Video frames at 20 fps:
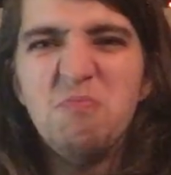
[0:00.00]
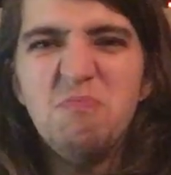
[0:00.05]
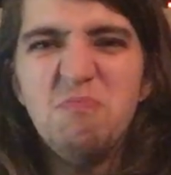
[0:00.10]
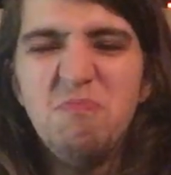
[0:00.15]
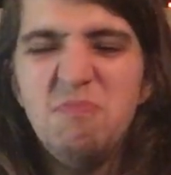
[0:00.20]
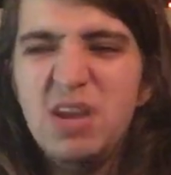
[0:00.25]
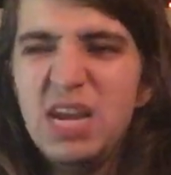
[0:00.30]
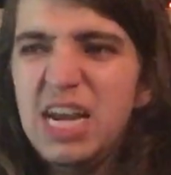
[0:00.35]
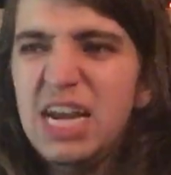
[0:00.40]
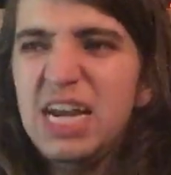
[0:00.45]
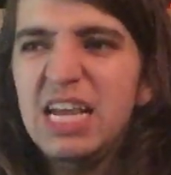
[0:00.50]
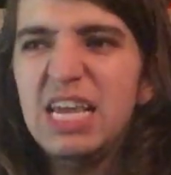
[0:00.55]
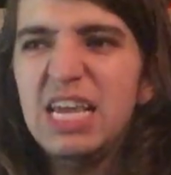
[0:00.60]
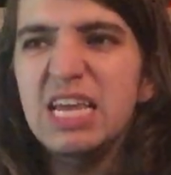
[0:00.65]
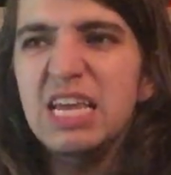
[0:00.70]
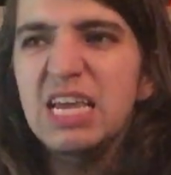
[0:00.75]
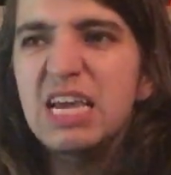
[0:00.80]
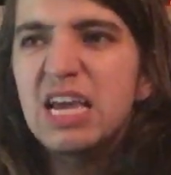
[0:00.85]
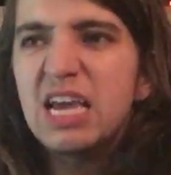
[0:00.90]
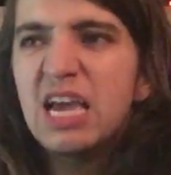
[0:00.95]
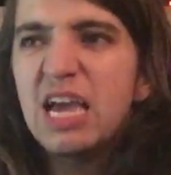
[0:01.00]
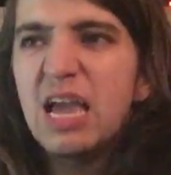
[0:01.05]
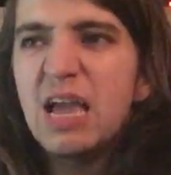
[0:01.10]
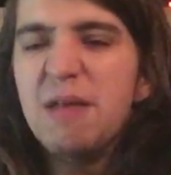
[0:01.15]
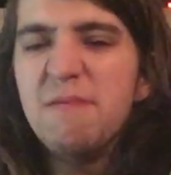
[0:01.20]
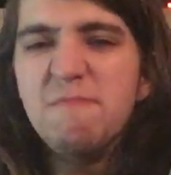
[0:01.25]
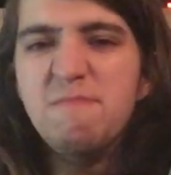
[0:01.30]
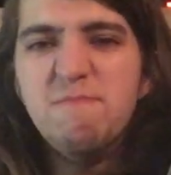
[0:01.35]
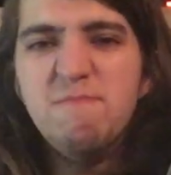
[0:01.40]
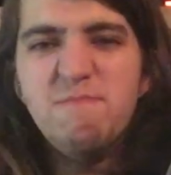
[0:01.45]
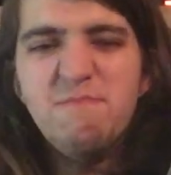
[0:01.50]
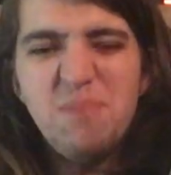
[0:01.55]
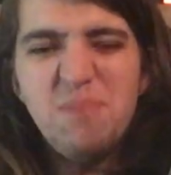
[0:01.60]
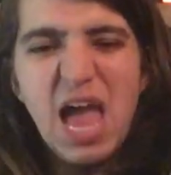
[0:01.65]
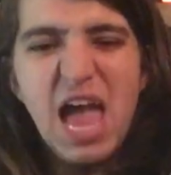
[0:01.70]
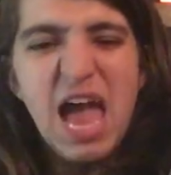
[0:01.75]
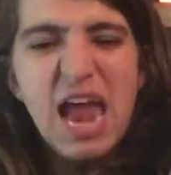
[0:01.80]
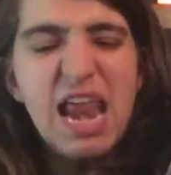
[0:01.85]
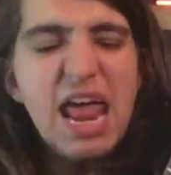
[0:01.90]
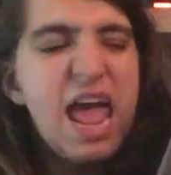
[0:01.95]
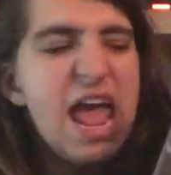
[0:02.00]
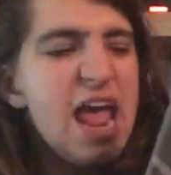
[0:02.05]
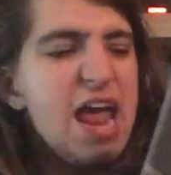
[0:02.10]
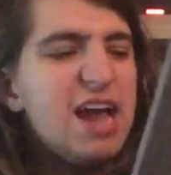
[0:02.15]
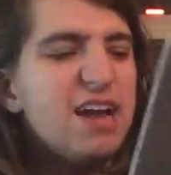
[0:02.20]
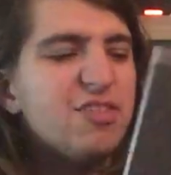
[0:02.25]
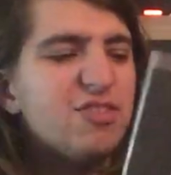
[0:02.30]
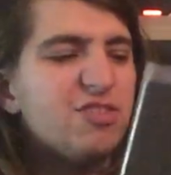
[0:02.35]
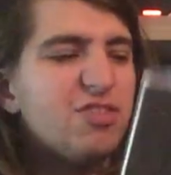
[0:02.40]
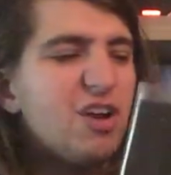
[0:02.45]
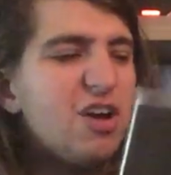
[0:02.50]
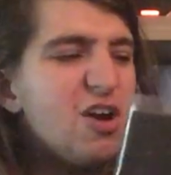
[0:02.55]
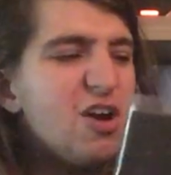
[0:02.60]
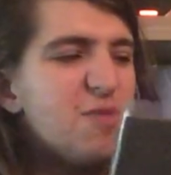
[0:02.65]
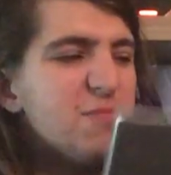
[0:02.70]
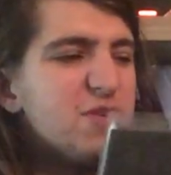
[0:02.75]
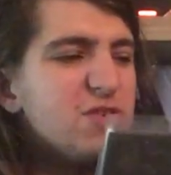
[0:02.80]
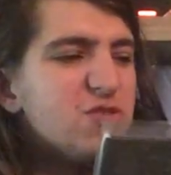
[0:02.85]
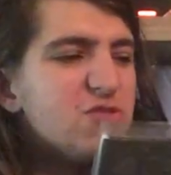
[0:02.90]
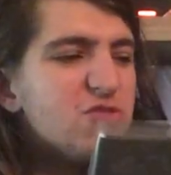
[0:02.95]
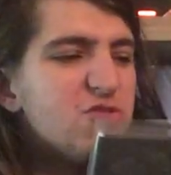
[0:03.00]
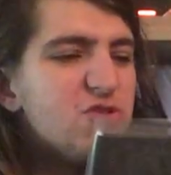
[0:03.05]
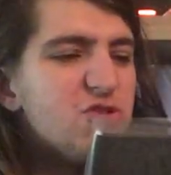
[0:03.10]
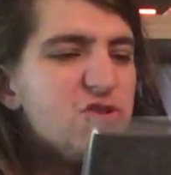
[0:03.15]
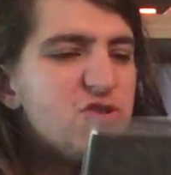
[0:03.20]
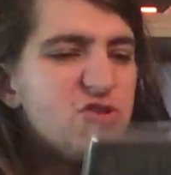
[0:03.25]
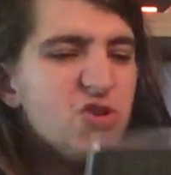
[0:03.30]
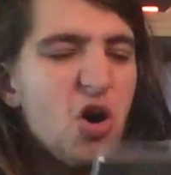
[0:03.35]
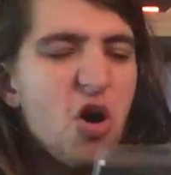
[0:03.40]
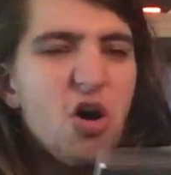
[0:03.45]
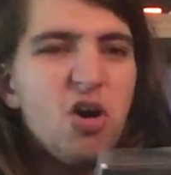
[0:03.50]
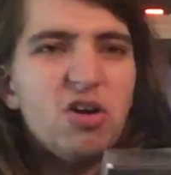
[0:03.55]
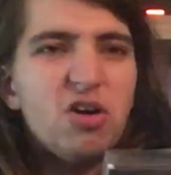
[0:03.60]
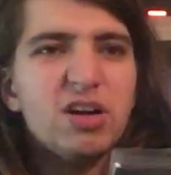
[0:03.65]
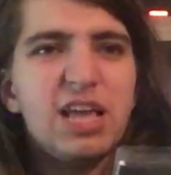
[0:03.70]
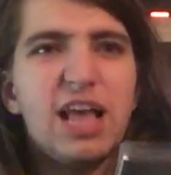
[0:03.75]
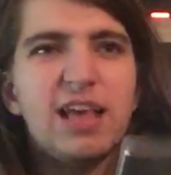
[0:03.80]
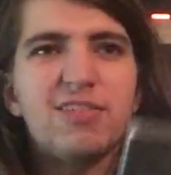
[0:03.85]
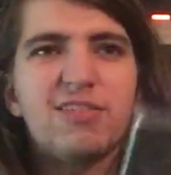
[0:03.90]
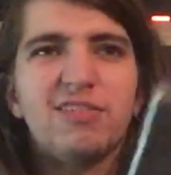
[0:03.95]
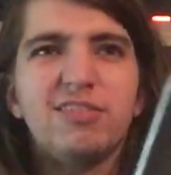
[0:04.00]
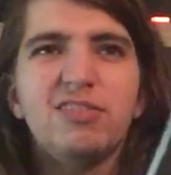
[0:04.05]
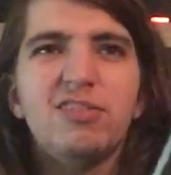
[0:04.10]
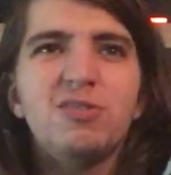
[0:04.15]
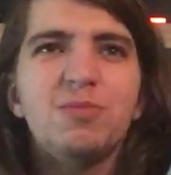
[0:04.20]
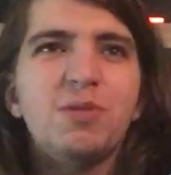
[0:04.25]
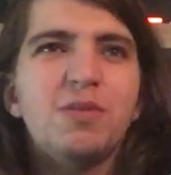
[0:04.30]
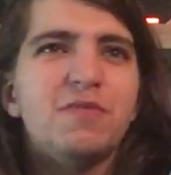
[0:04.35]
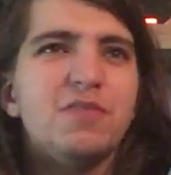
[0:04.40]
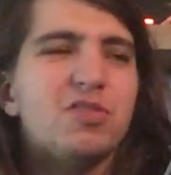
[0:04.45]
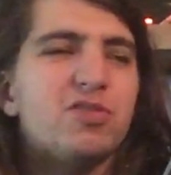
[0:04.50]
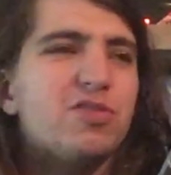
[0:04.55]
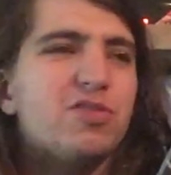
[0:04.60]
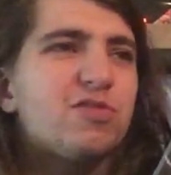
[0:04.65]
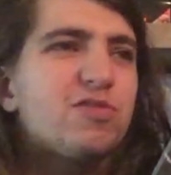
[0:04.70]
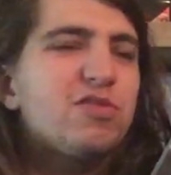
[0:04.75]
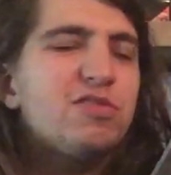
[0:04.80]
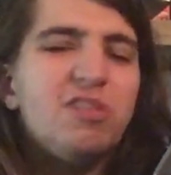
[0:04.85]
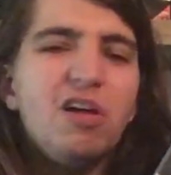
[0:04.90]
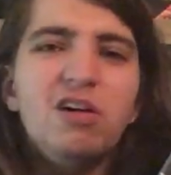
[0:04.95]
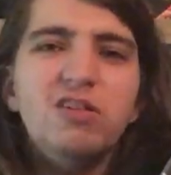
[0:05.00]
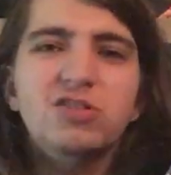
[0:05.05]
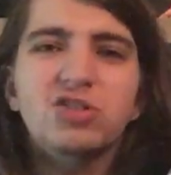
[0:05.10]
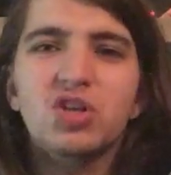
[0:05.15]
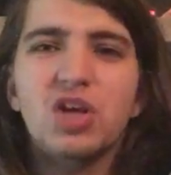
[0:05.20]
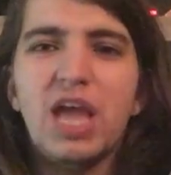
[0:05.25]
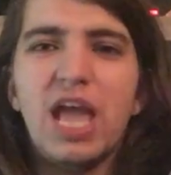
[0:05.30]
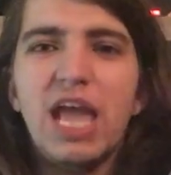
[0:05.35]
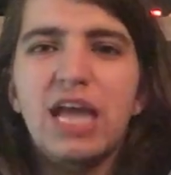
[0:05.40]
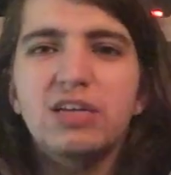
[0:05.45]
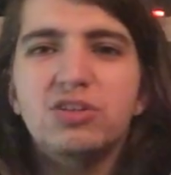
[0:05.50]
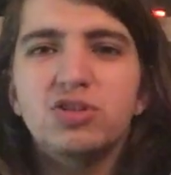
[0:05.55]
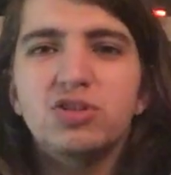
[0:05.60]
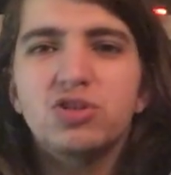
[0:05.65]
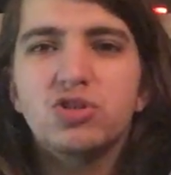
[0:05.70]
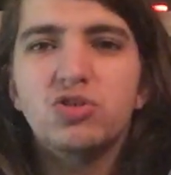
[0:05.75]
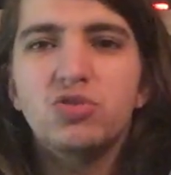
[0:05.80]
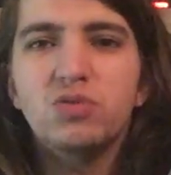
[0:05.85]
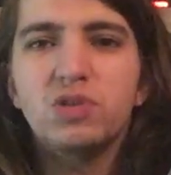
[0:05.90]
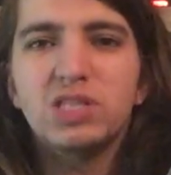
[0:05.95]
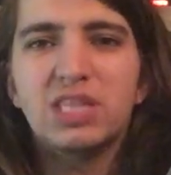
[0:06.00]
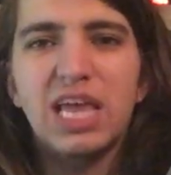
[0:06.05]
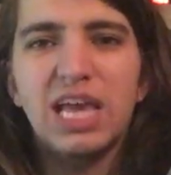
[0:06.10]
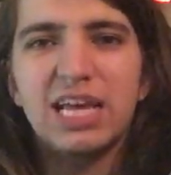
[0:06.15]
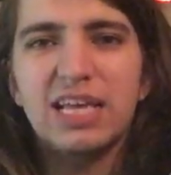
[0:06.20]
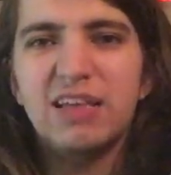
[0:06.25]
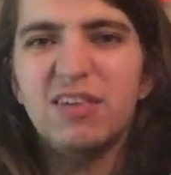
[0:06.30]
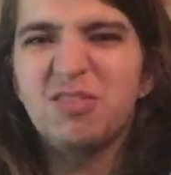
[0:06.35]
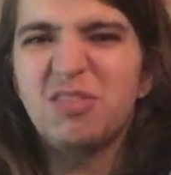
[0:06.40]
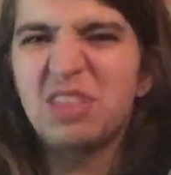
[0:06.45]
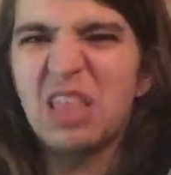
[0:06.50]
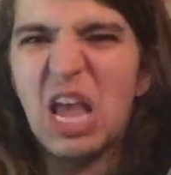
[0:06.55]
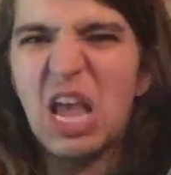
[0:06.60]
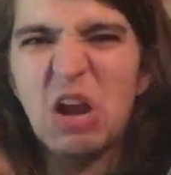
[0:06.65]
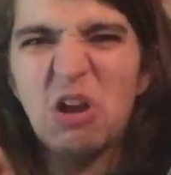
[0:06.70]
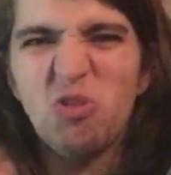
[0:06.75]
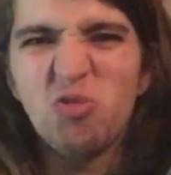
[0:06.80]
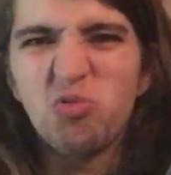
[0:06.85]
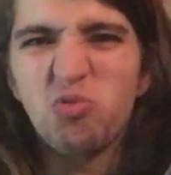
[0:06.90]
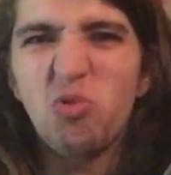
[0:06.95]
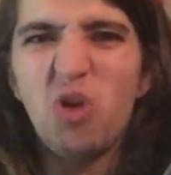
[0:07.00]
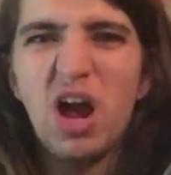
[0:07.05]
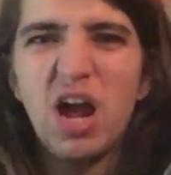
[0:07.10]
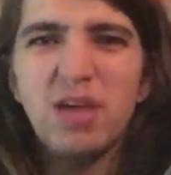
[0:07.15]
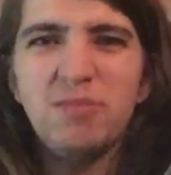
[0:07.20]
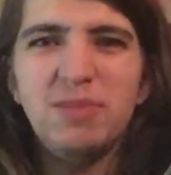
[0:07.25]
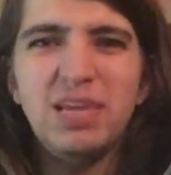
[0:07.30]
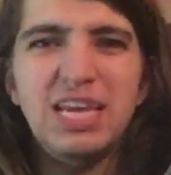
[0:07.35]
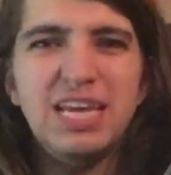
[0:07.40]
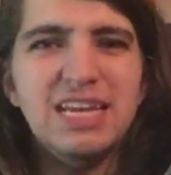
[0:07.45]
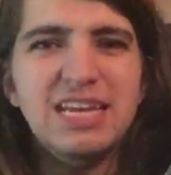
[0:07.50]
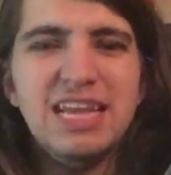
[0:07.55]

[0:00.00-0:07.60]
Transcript: meaty and badass sounding, but just dark, has a little bit of a sludge edge to it that gives it that grimy,